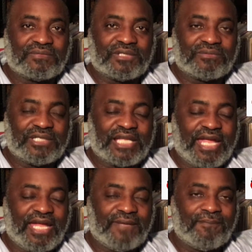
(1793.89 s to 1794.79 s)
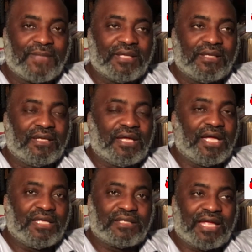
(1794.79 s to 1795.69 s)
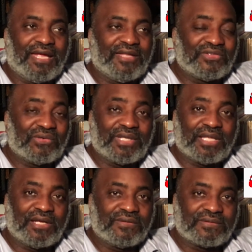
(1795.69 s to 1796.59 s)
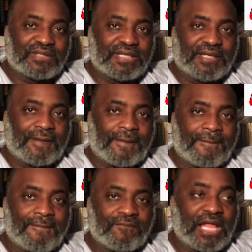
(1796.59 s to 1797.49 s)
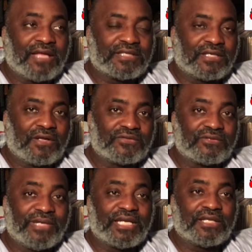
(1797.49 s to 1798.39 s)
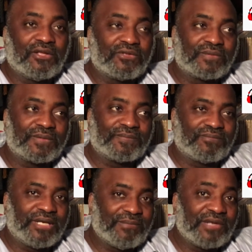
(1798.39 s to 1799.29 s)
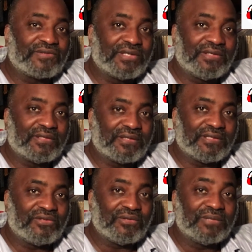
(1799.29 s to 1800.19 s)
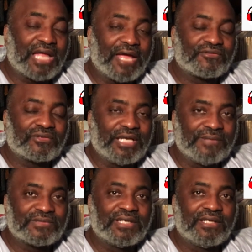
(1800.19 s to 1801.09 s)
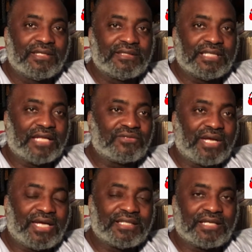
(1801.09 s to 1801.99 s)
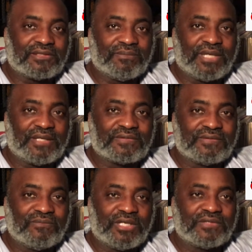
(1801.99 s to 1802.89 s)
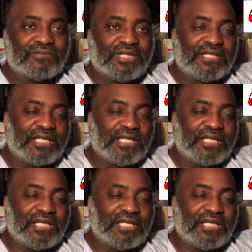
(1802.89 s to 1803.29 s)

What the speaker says: Renee. I enjoy those. When I was in Costa Rica, those were pretty much the two live streams that I tried not to miss. Was when